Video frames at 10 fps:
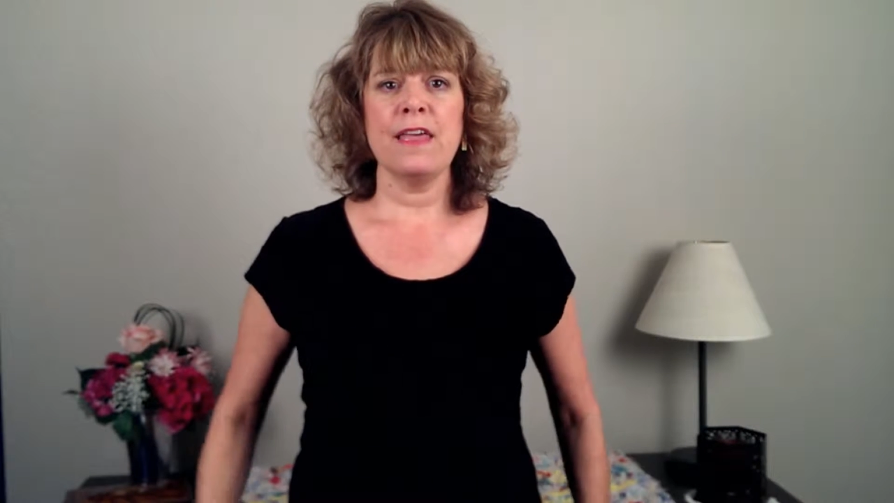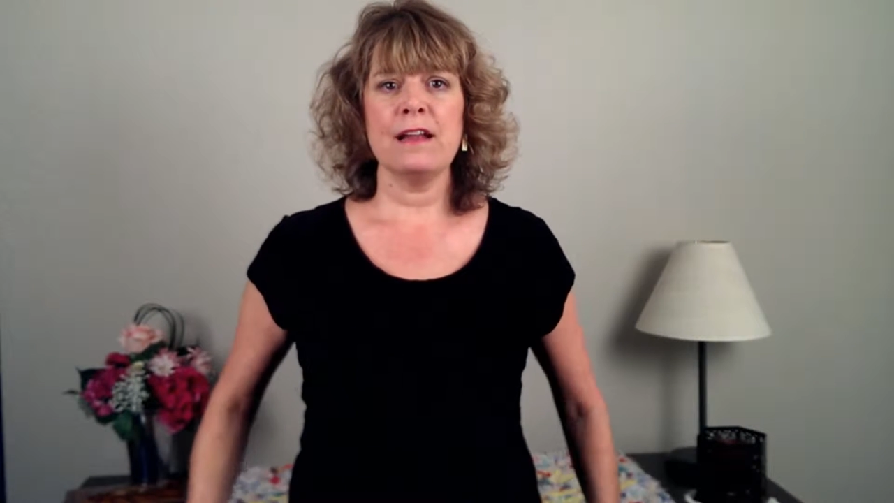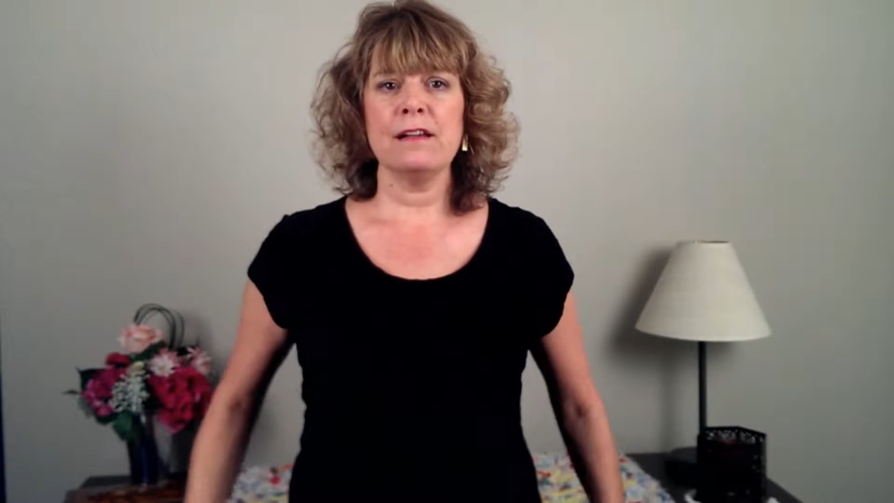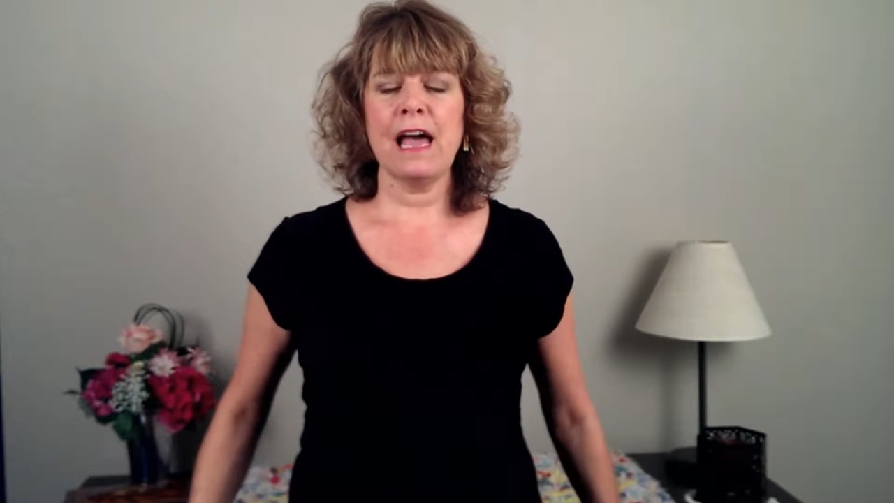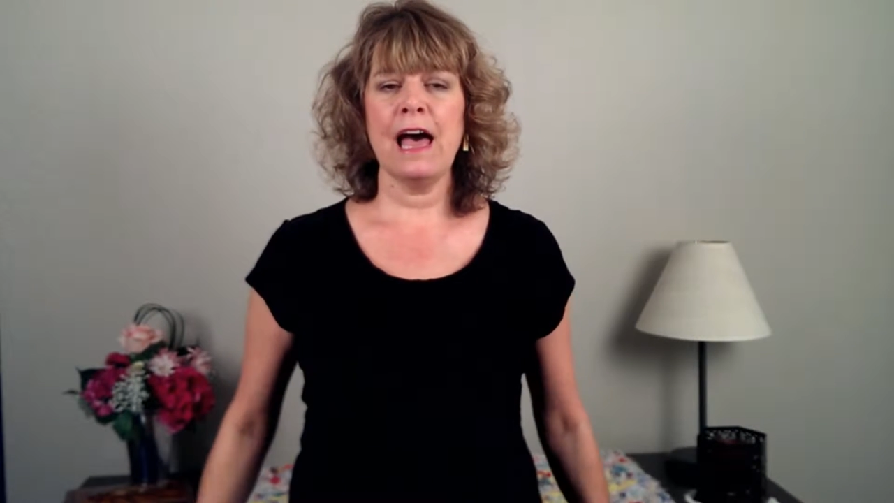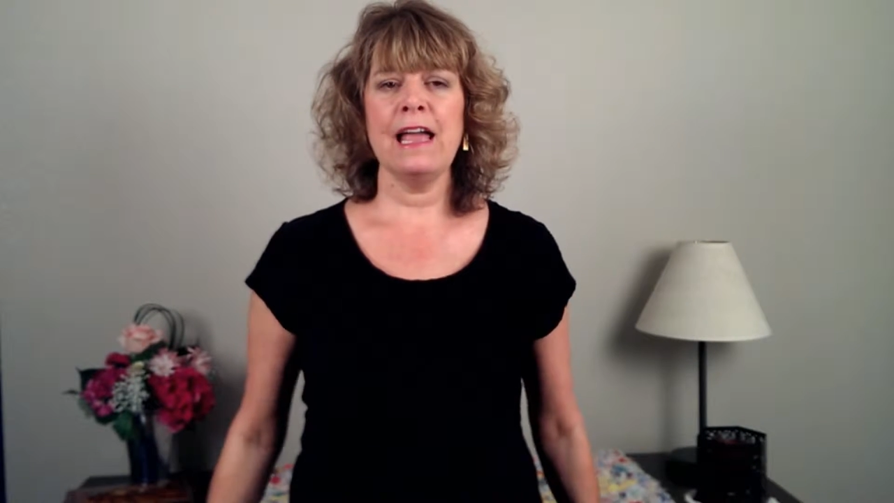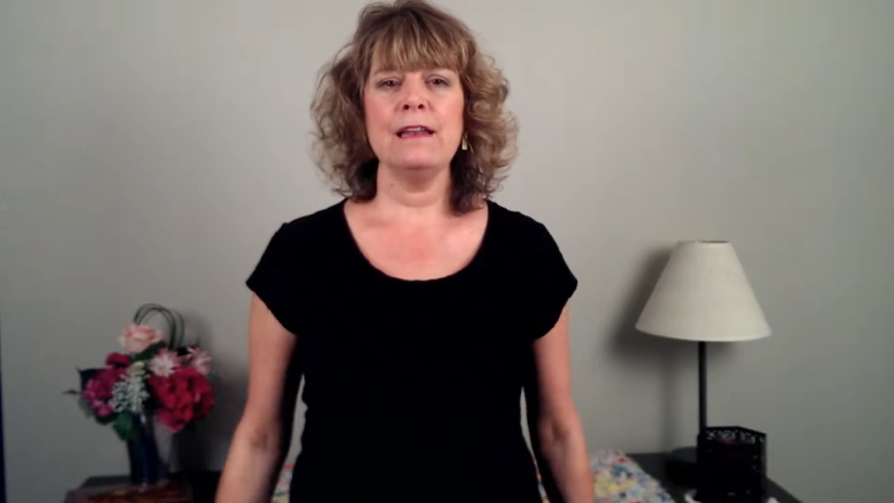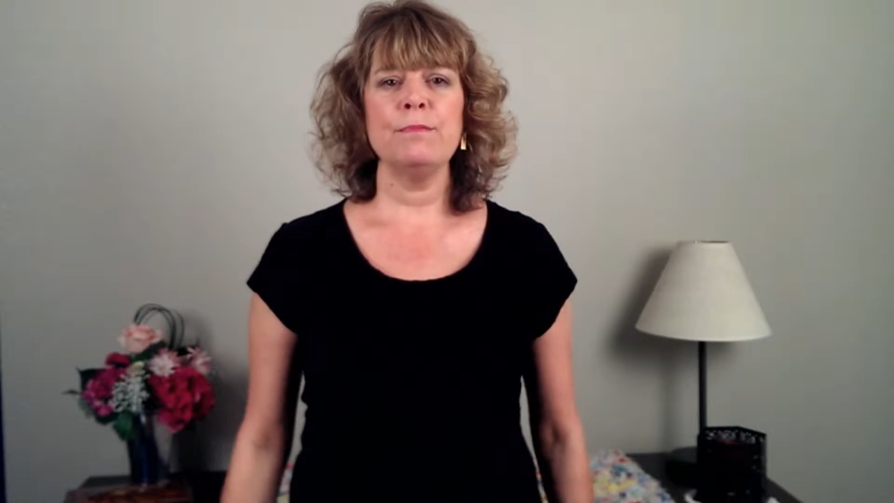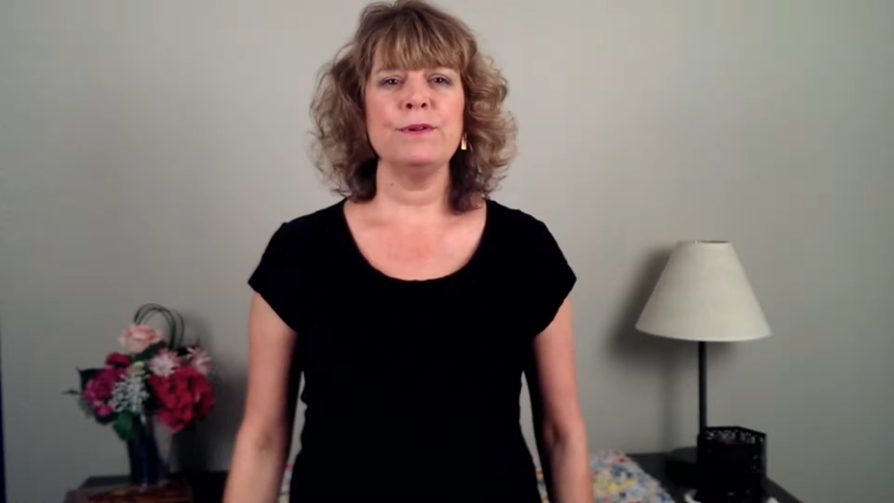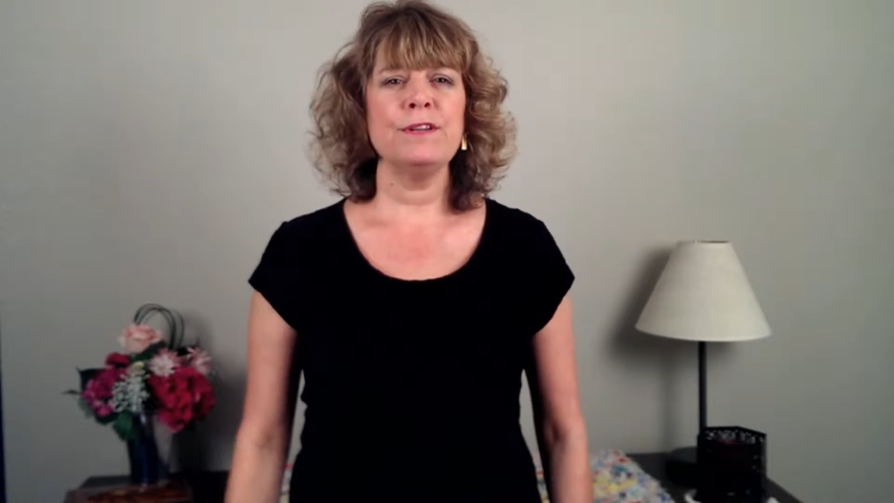That'll kind
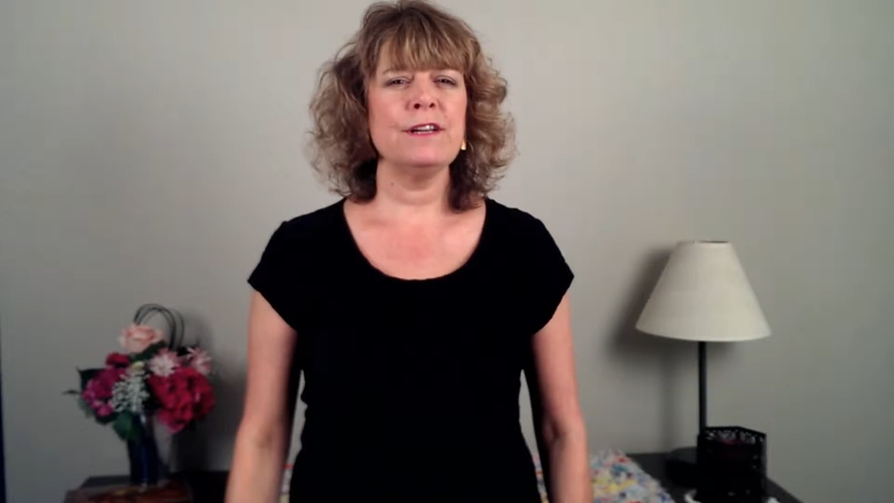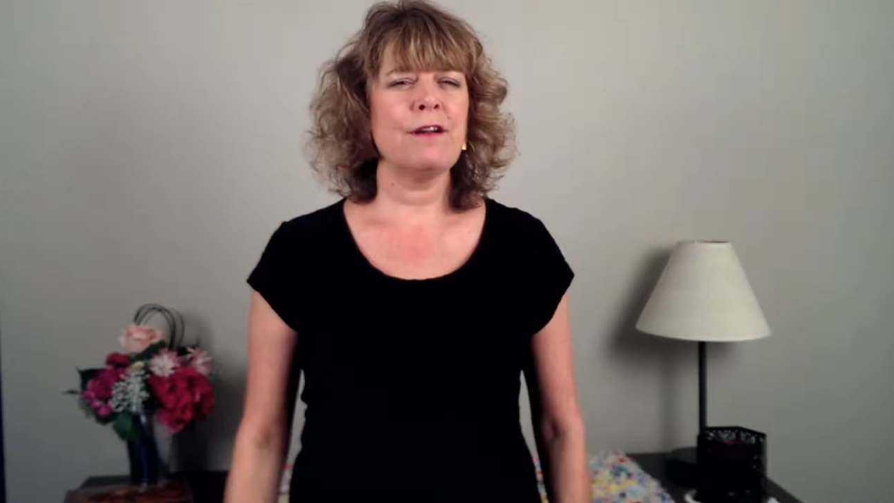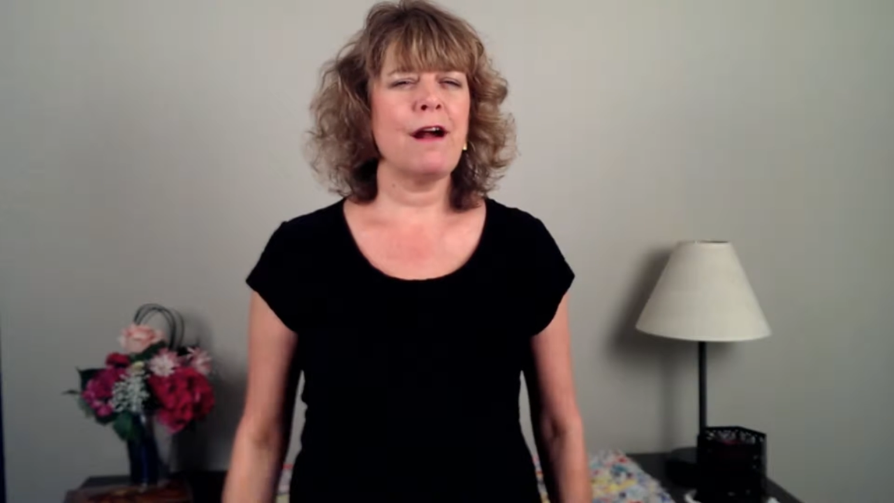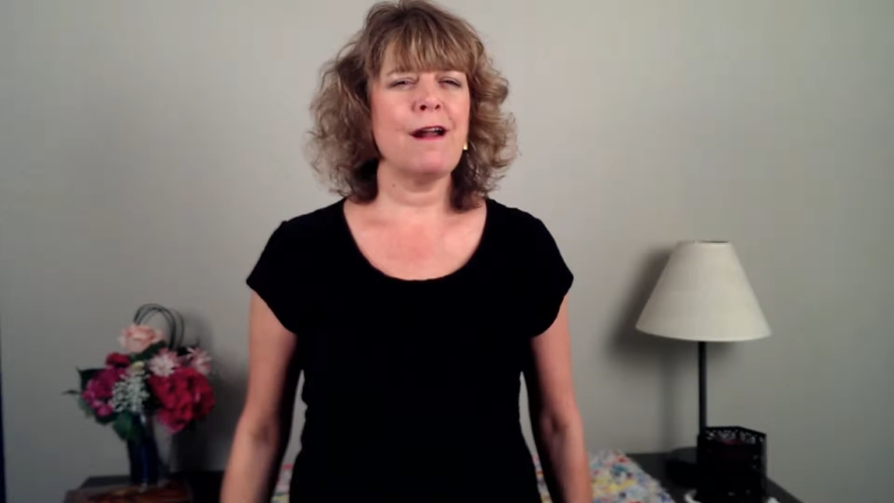of pull your